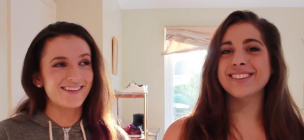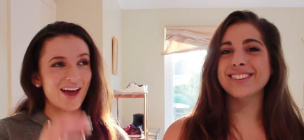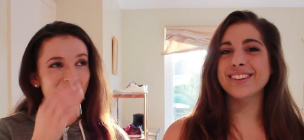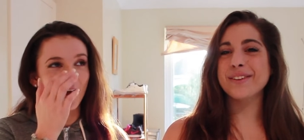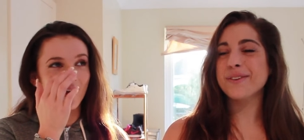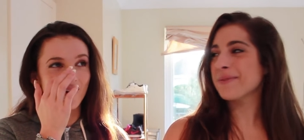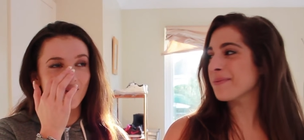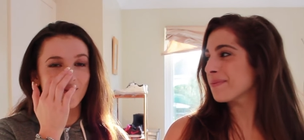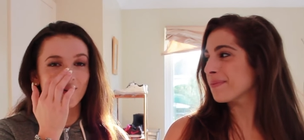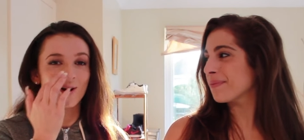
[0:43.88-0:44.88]

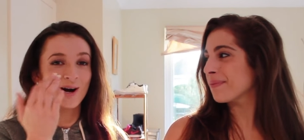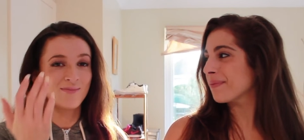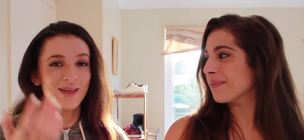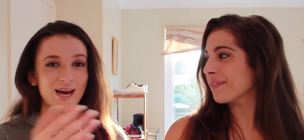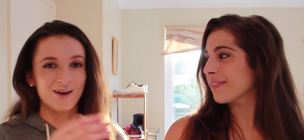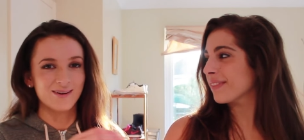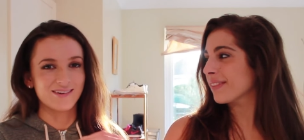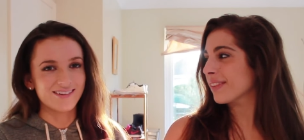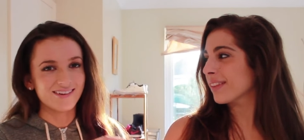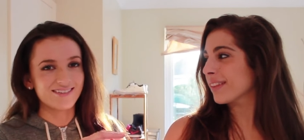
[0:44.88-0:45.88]
Speaker 1: So got up there
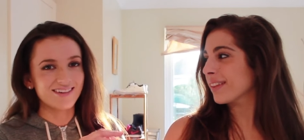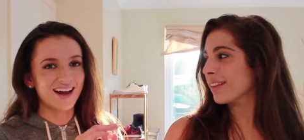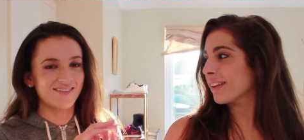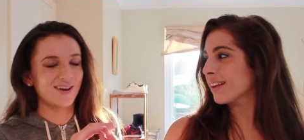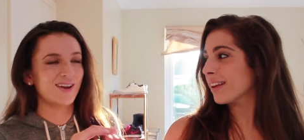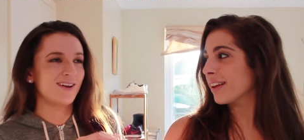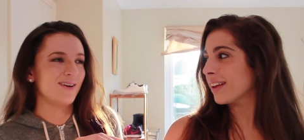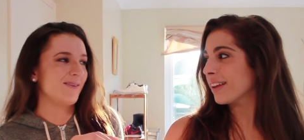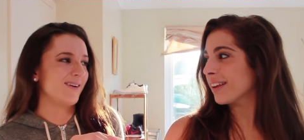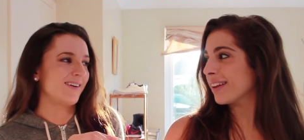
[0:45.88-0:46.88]
and didn't have a
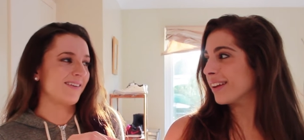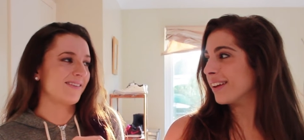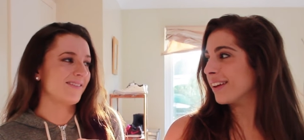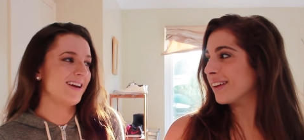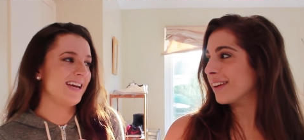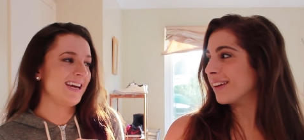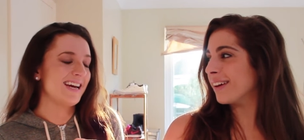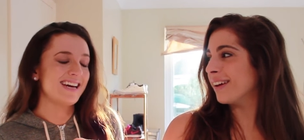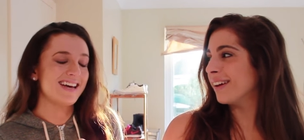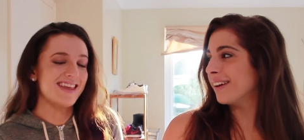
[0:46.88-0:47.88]
clue what I was doing.
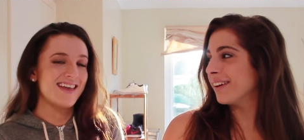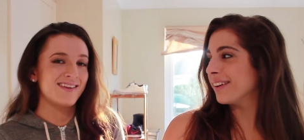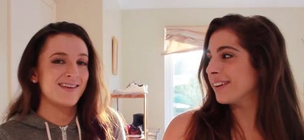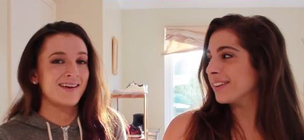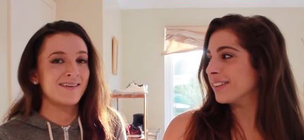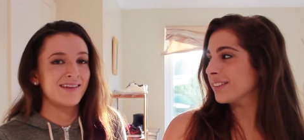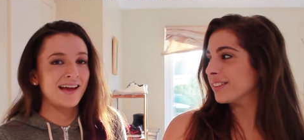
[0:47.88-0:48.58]
And then the second